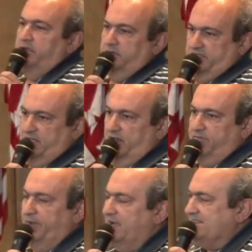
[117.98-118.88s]
on
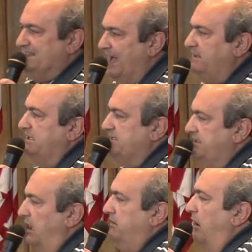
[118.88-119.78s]
yourself, because that is
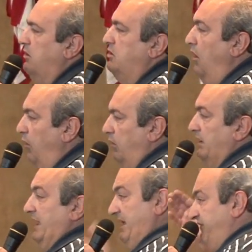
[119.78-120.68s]
not our
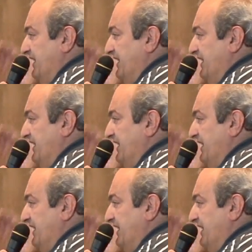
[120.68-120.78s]
goal. If